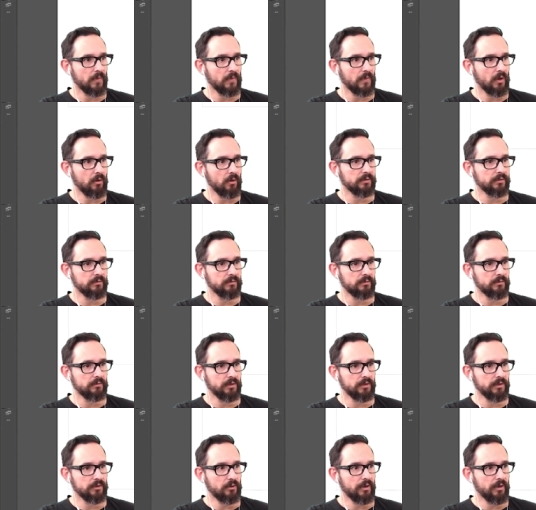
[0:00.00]
all
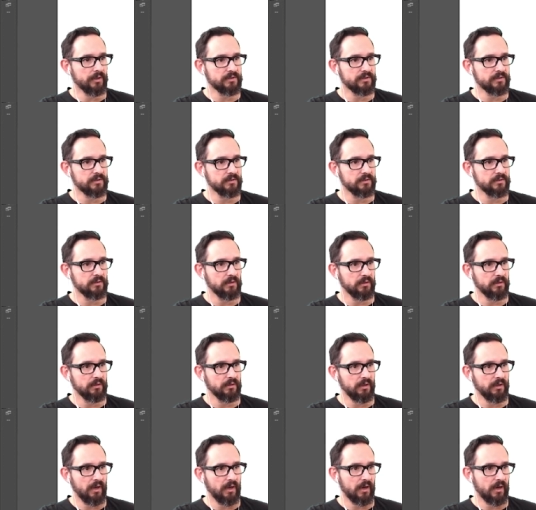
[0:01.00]
the drawings.
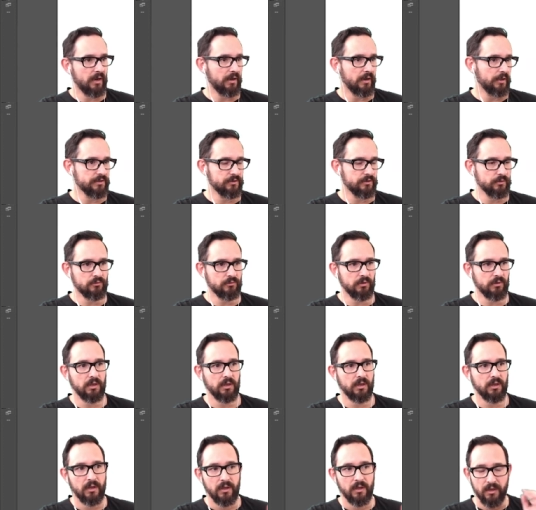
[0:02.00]
They are, as usual,